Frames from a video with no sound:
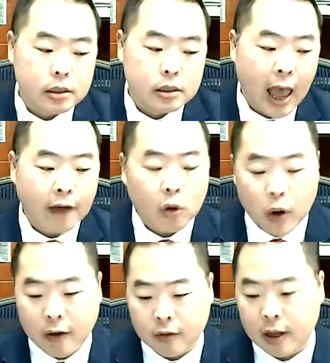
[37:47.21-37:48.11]
have a
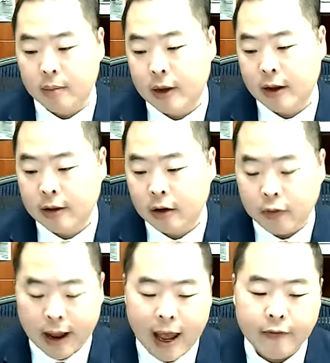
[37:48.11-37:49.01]
waiver that, if
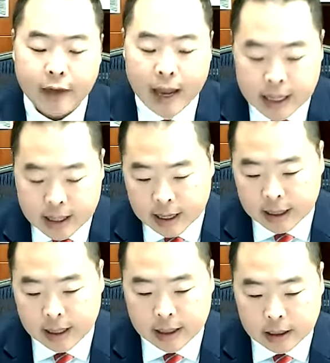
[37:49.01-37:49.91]
we have anything
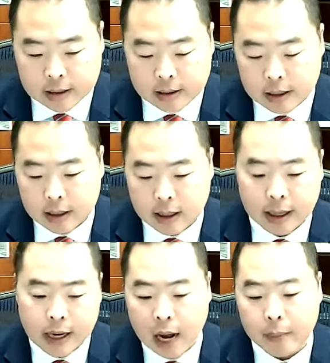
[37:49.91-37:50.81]
that
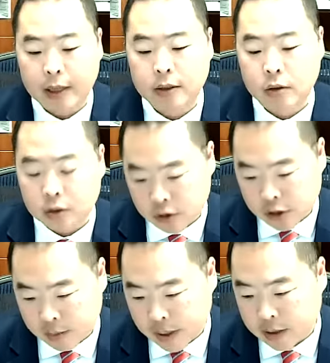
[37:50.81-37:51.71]
accommodates those cruise
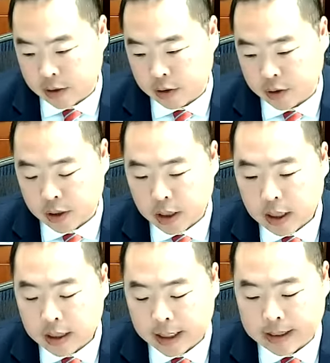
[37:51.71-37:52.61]
ship passengers,
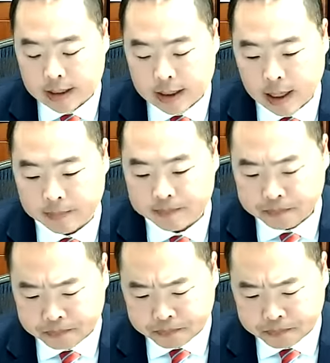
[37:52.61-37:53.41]
let's have